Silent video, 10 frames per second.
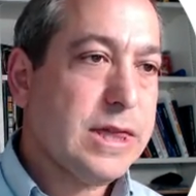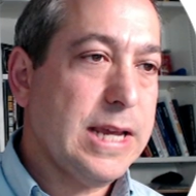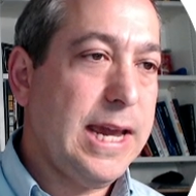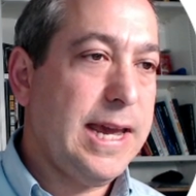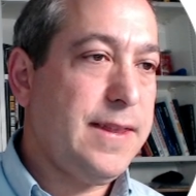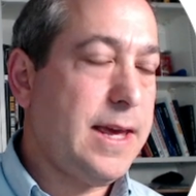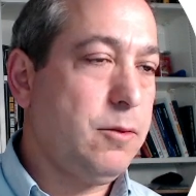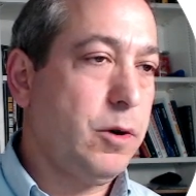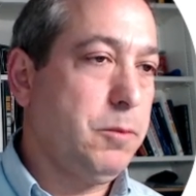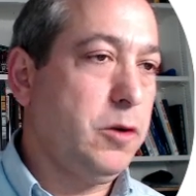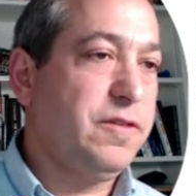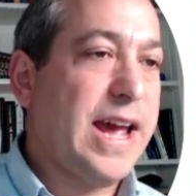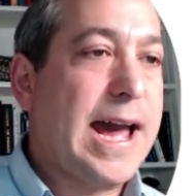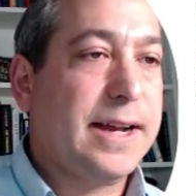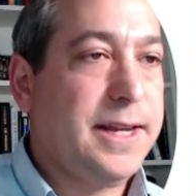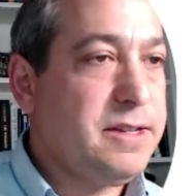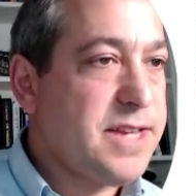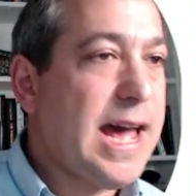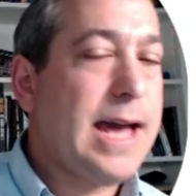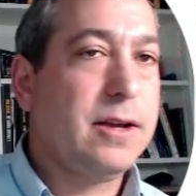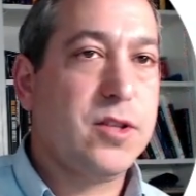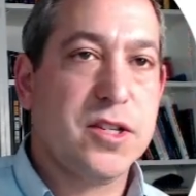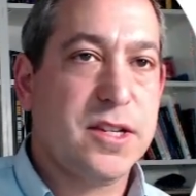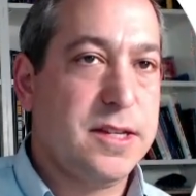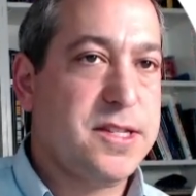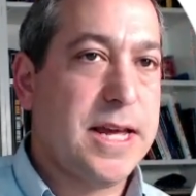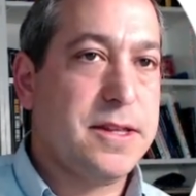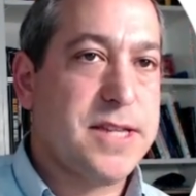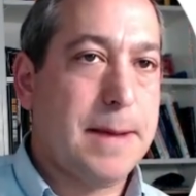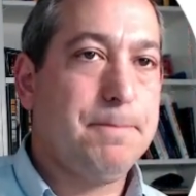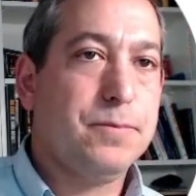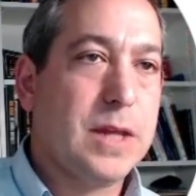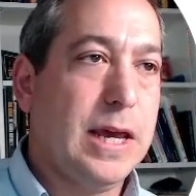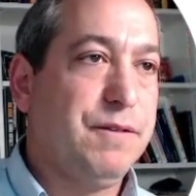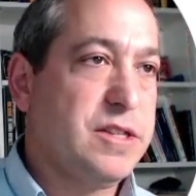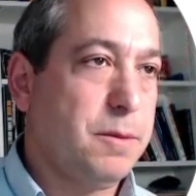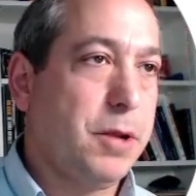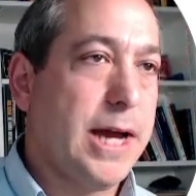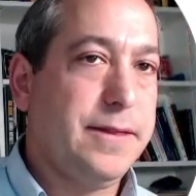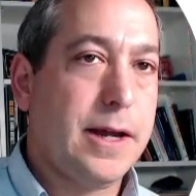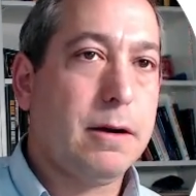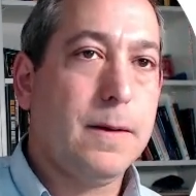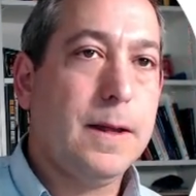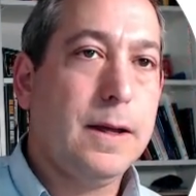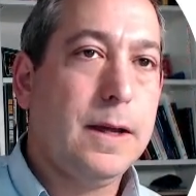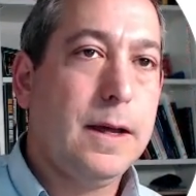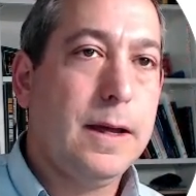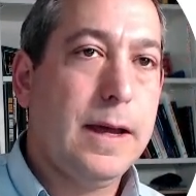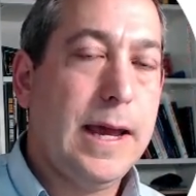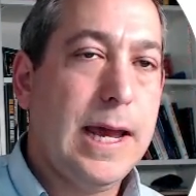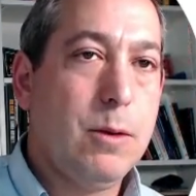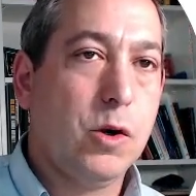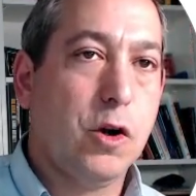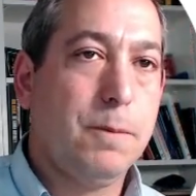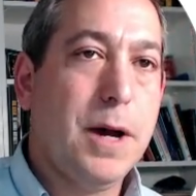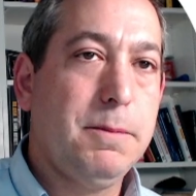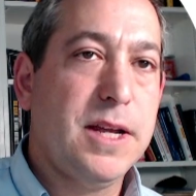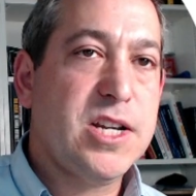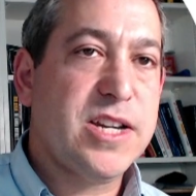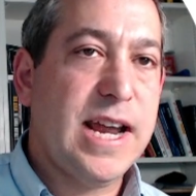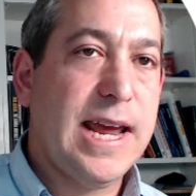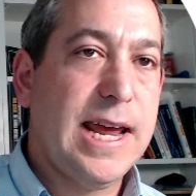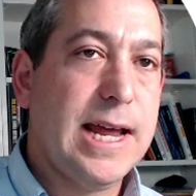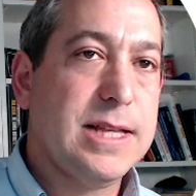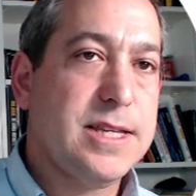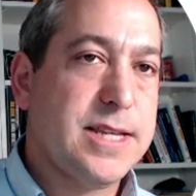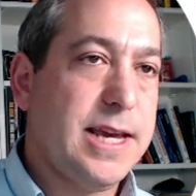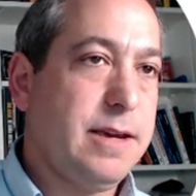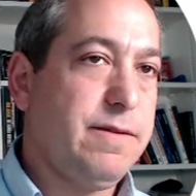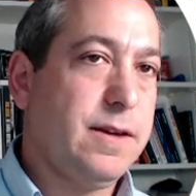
And then remove tag needs tag. You just could stay the same if it's applied there. And we'll go to publish and save.